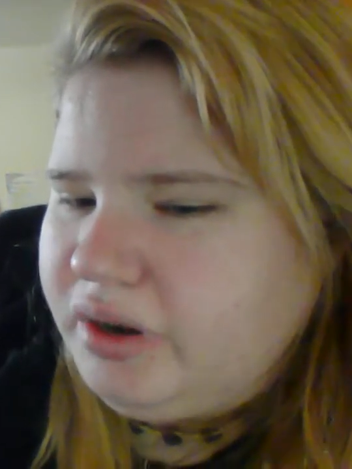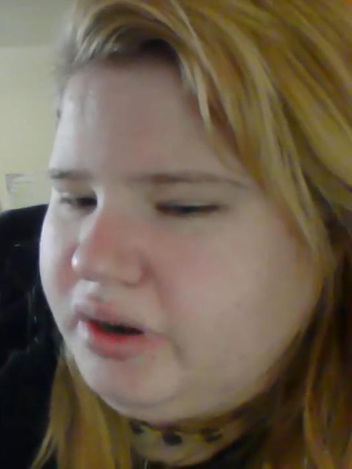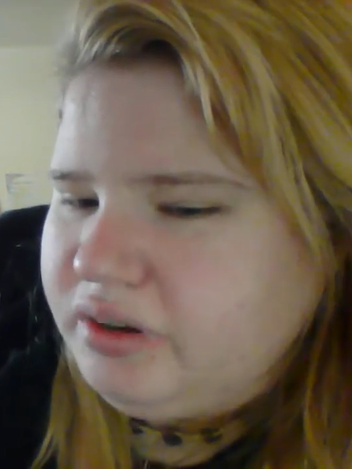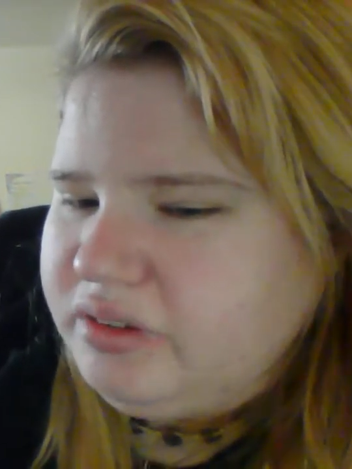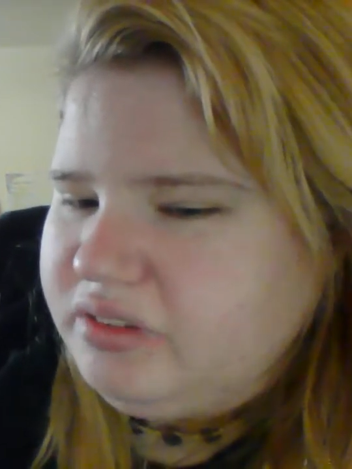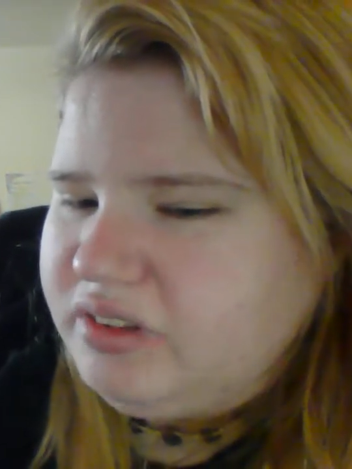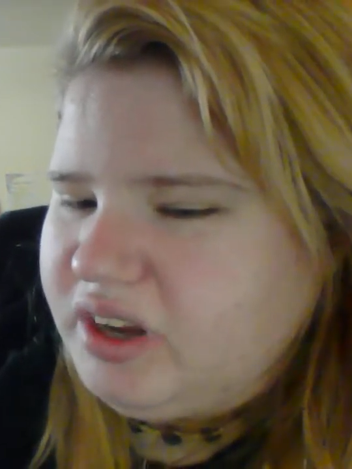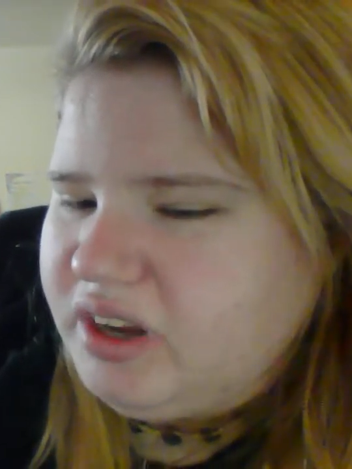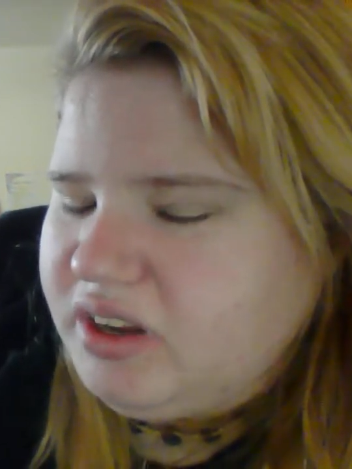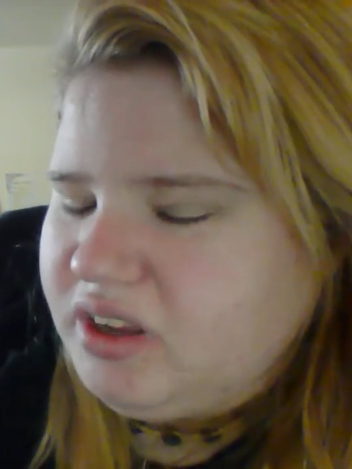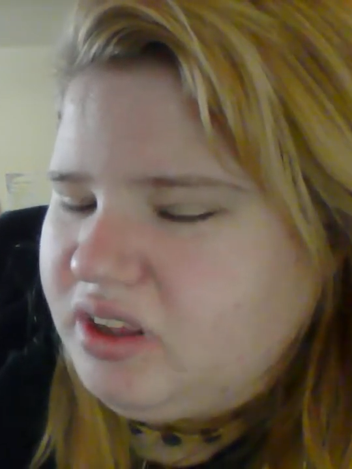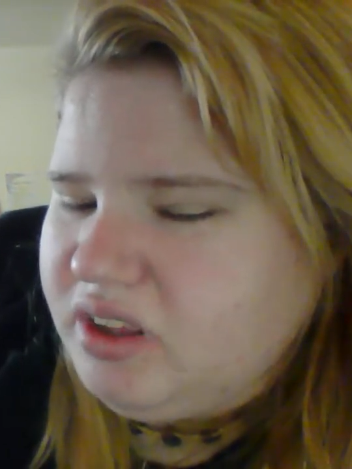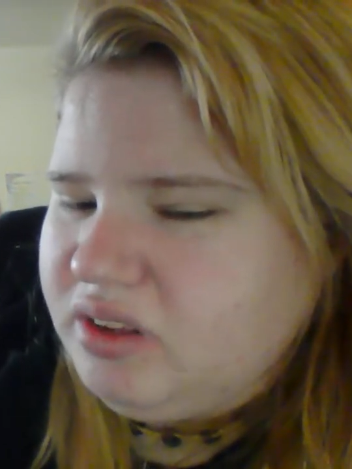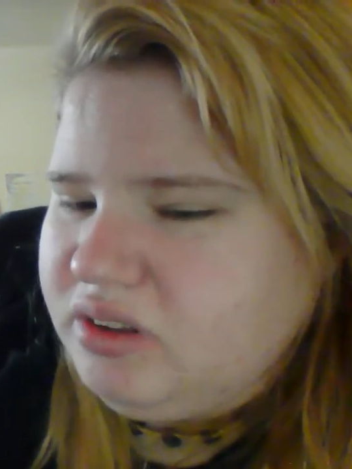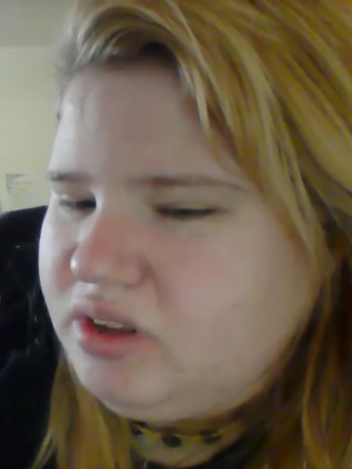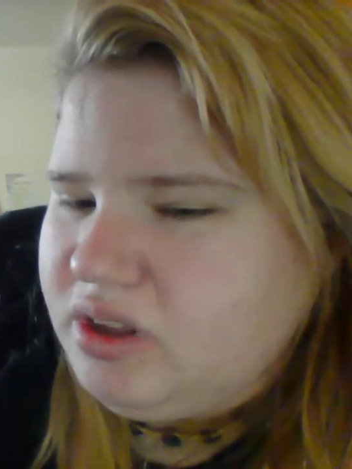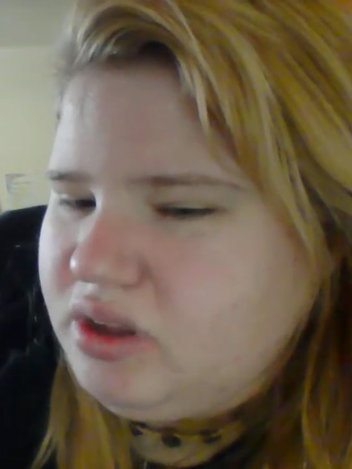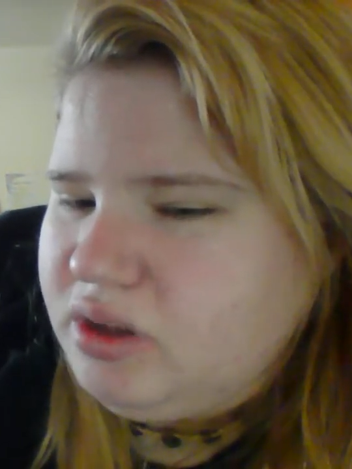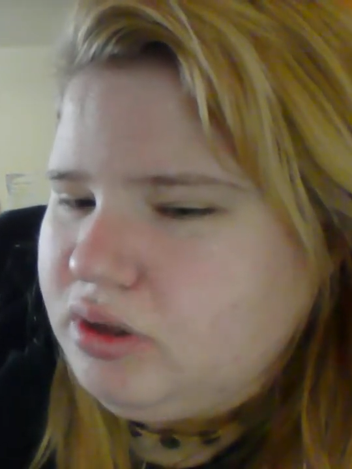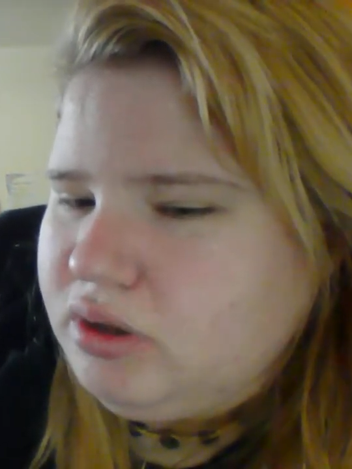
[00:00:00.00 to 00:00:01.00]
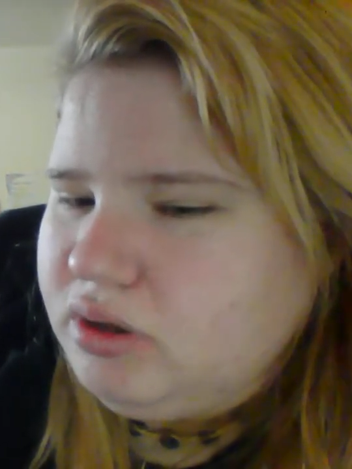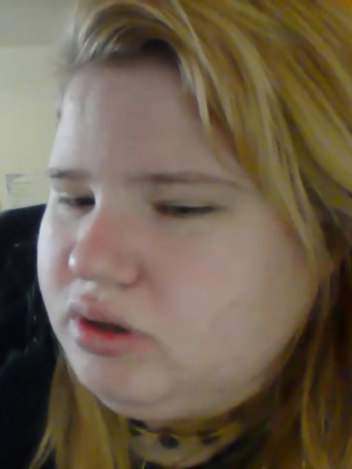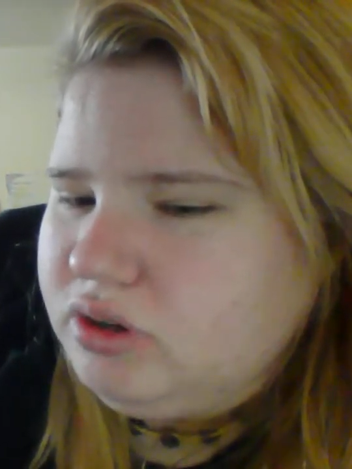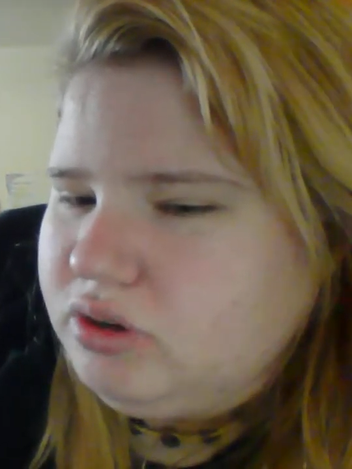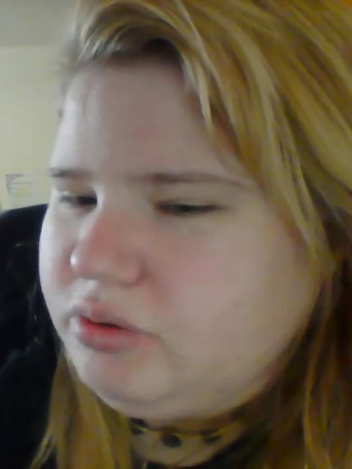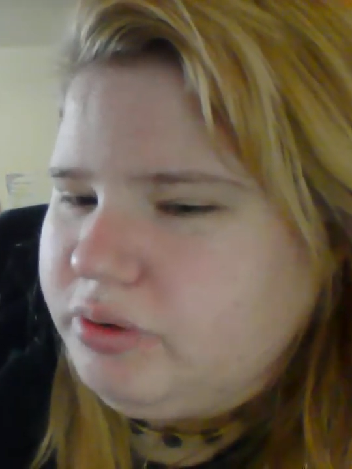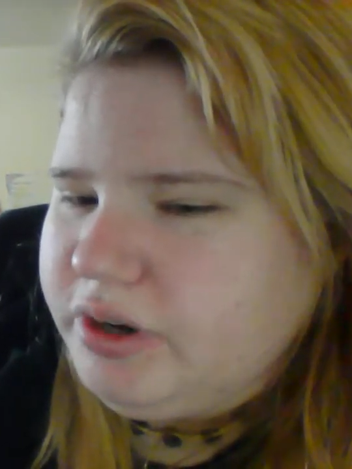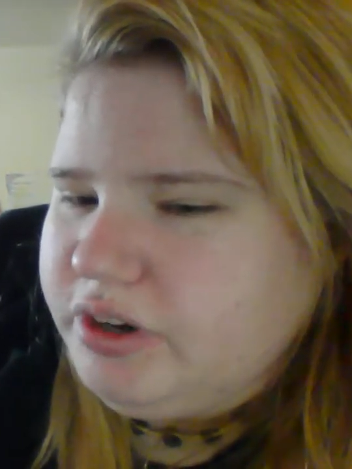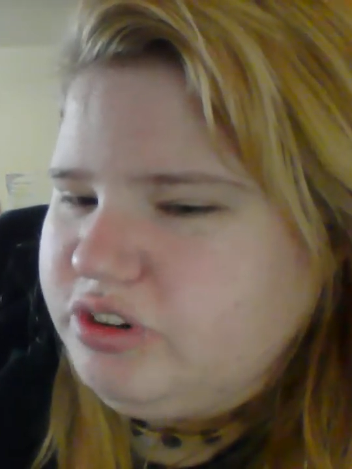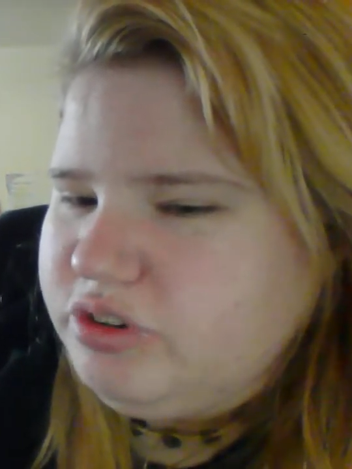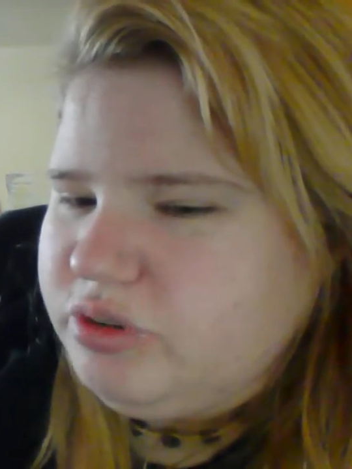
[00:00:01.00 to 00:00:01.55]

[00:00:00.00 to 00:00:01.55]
It's like going